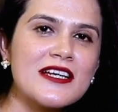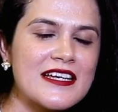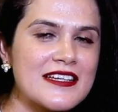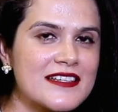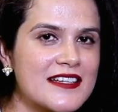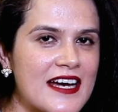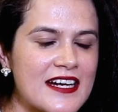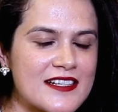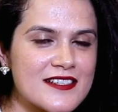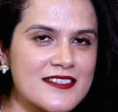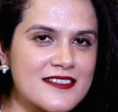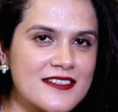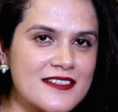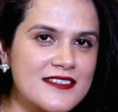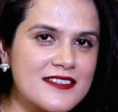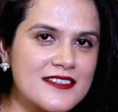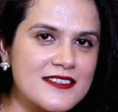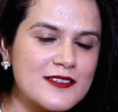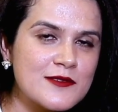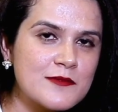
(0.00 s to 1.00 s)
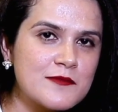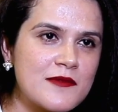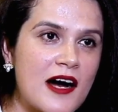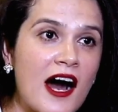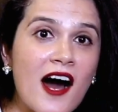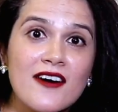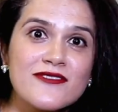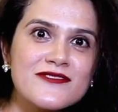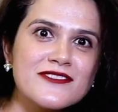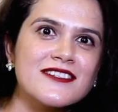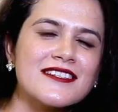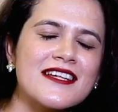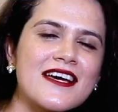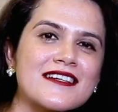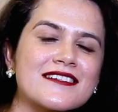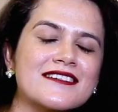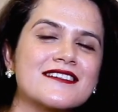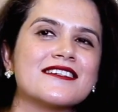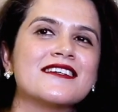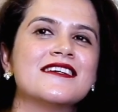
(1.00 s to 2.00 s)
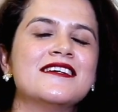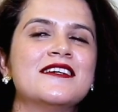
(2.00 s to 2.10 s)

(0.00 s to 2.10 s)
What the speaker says: like that after that.